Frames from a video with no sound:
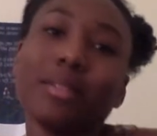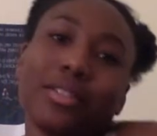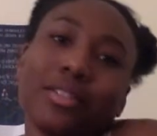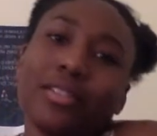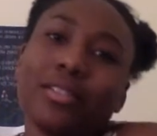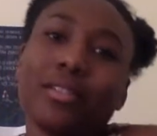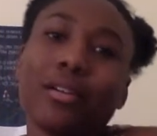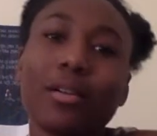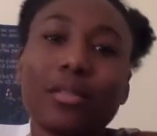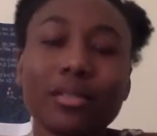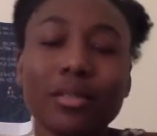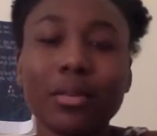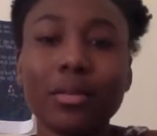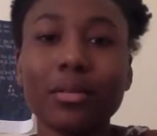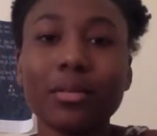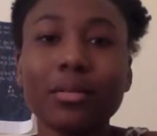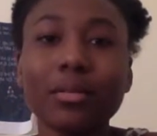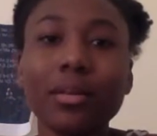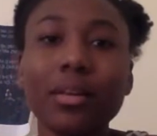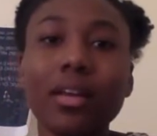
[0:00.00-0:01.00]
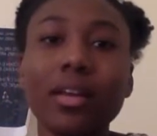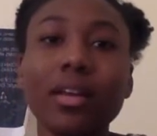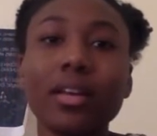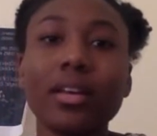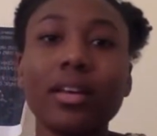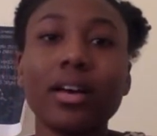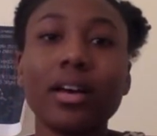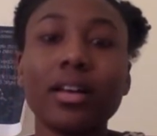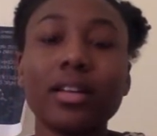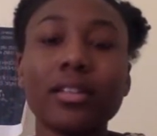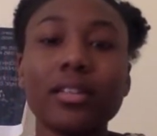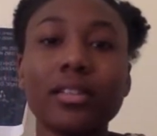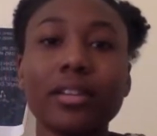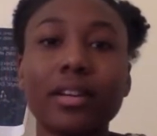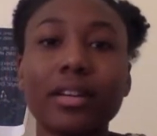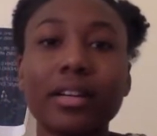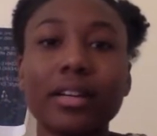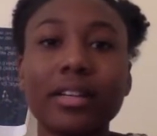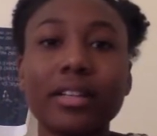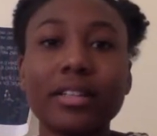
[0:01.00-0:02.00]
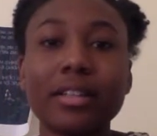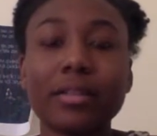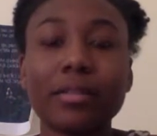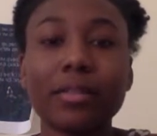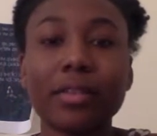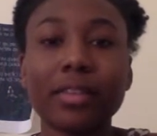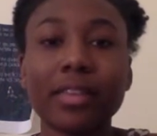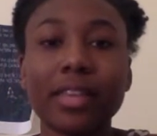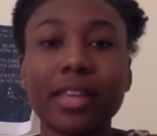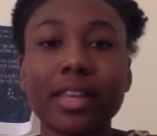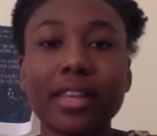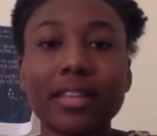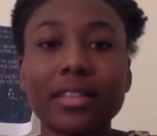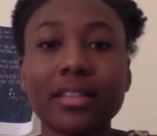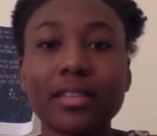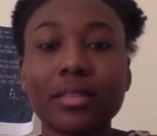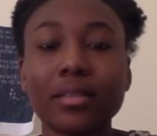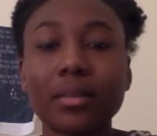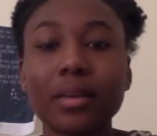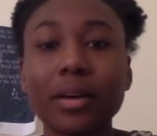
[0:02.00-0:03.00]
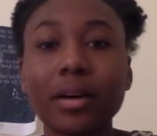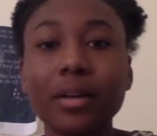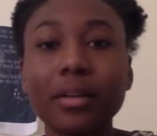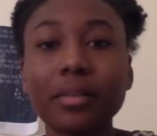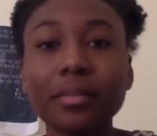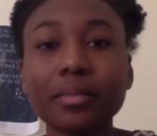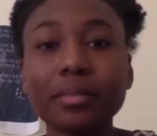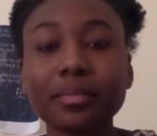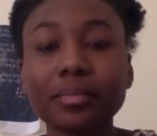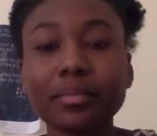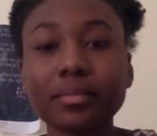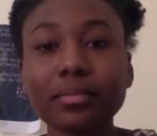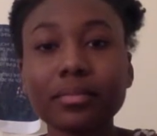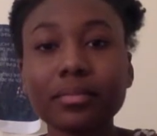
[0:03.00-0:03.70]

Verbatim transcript: but she's also starred in different things as well.